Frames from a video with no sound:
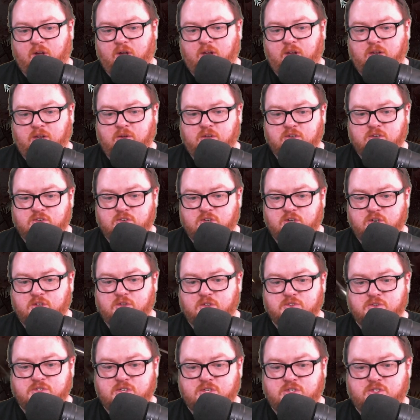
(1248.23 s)
You can turn those
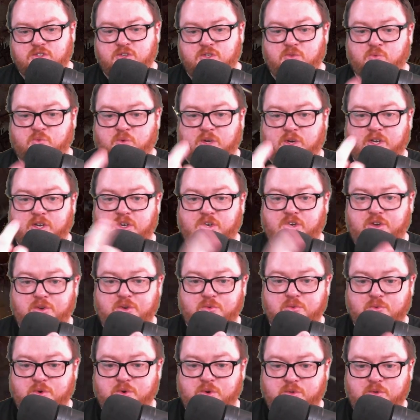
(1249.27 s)
into 1 new
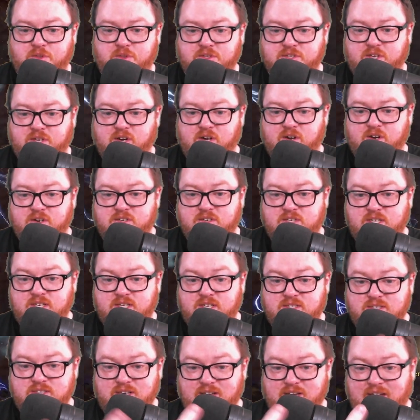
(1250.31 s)
rune that's guaranteed to
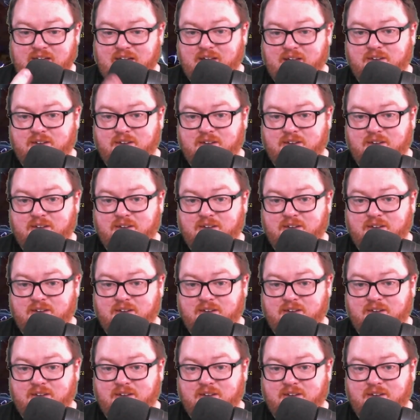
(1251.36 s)
not